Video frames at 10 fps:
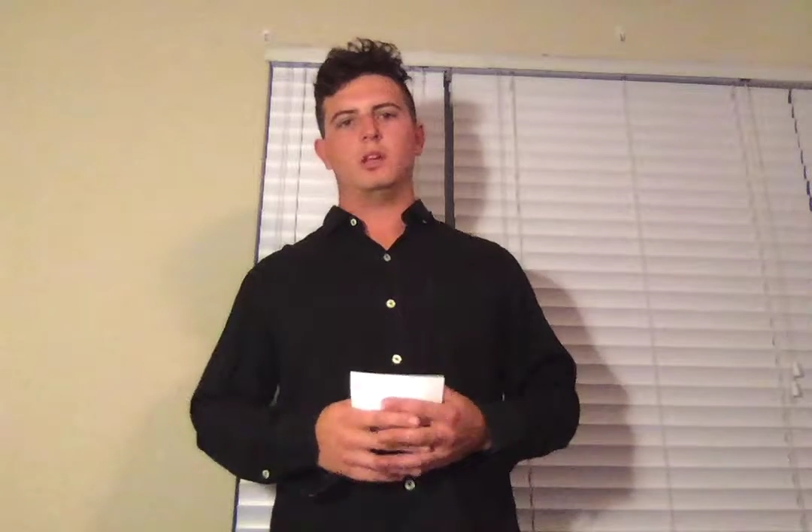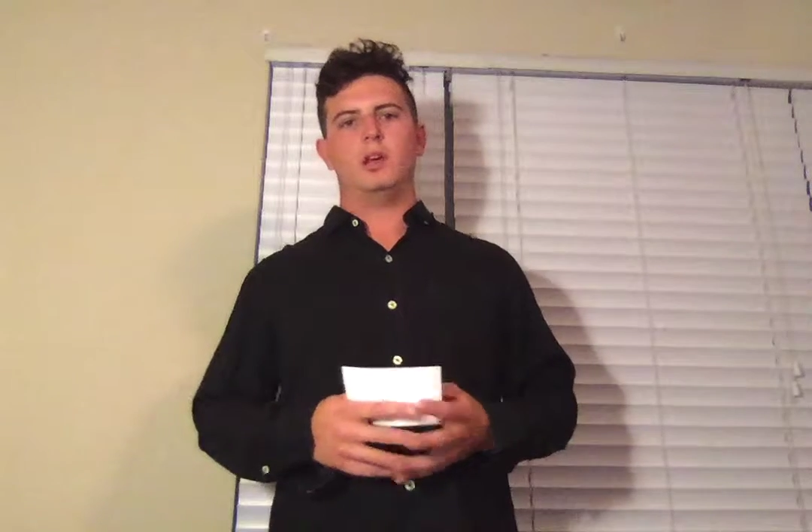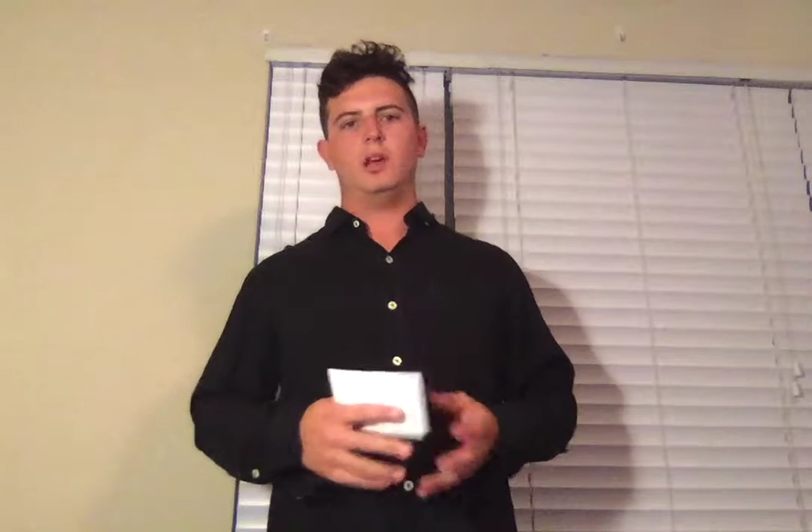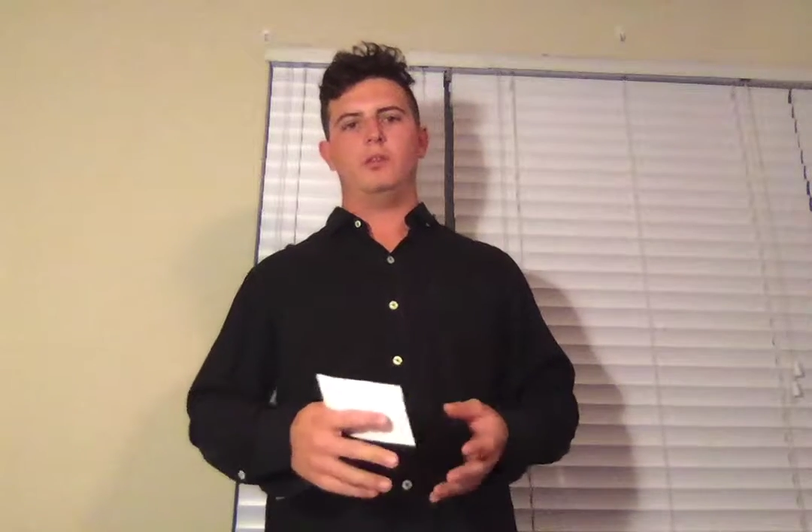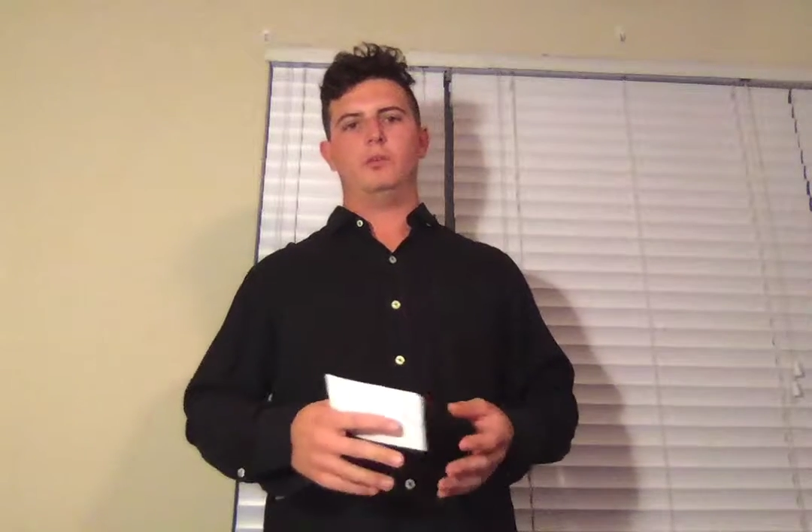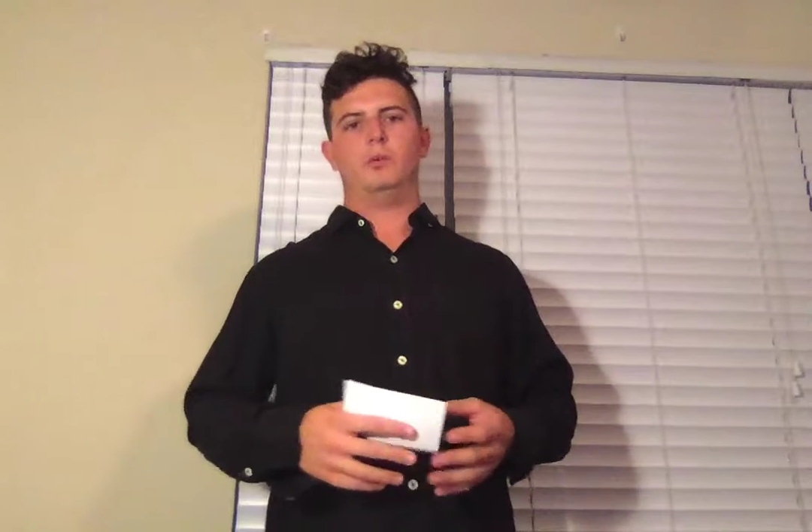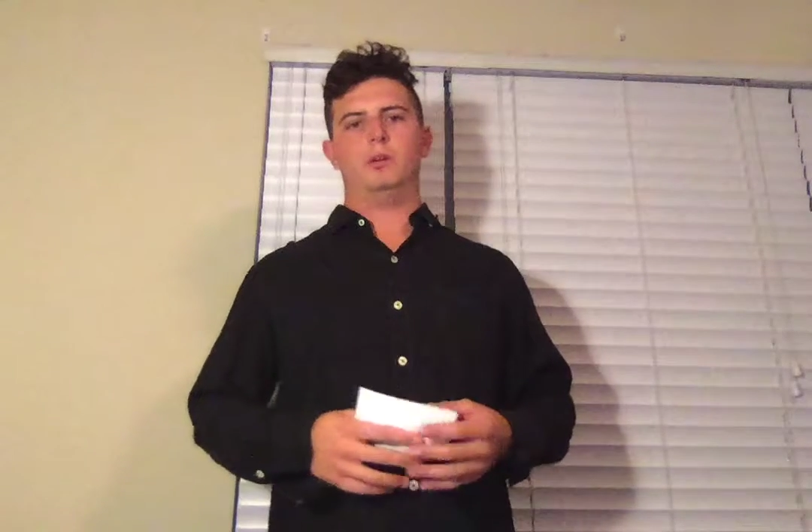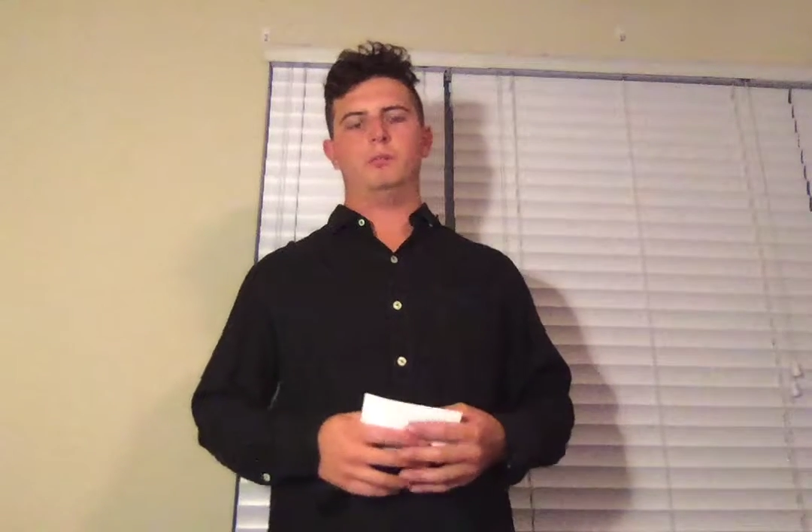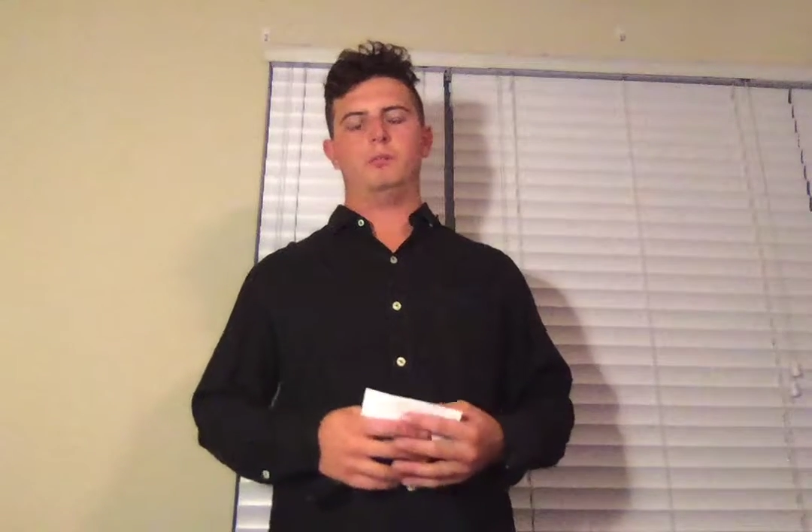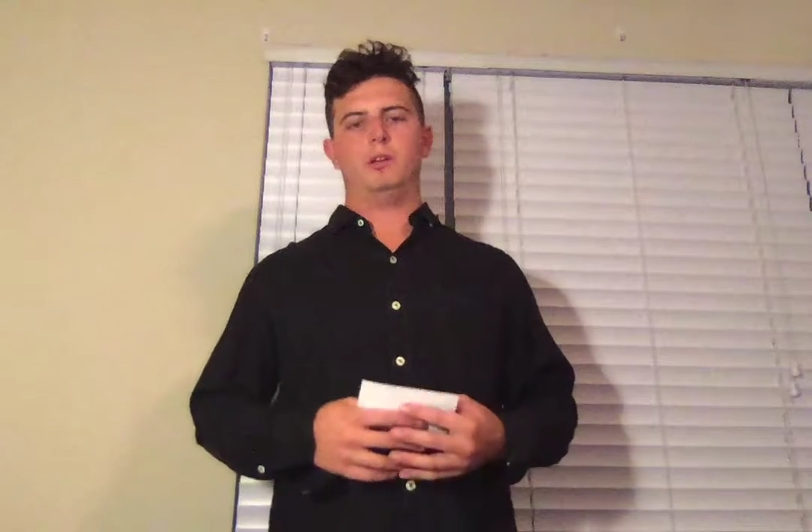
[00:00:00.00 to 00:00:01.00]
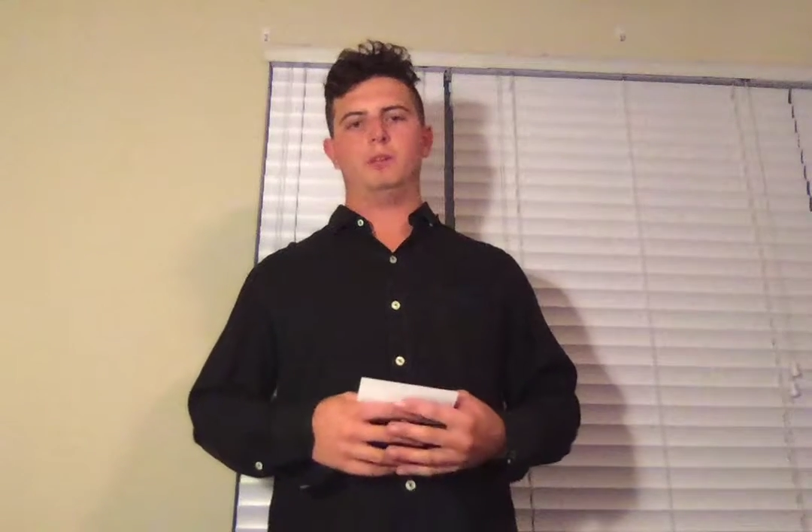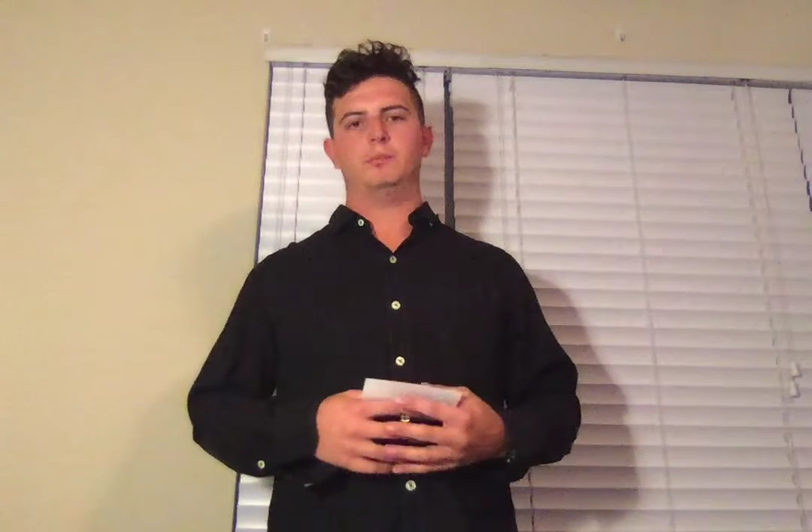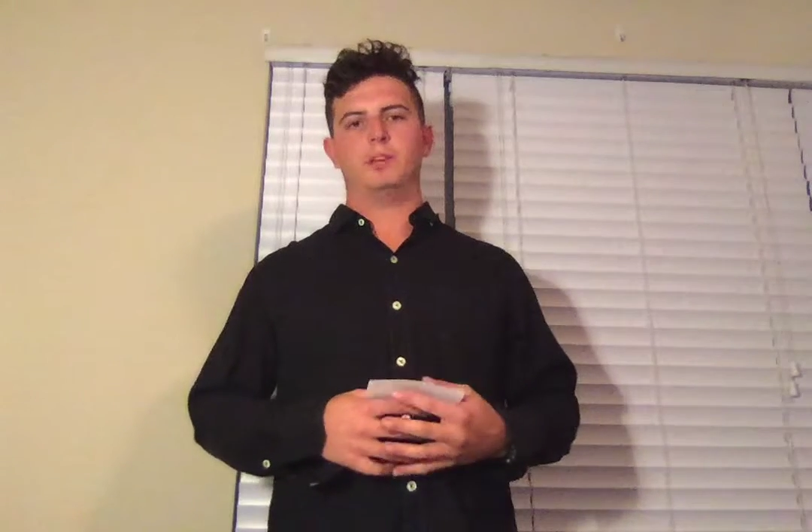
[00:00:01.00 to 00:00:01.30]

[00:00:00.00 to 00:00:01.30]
Hey everyone, my name is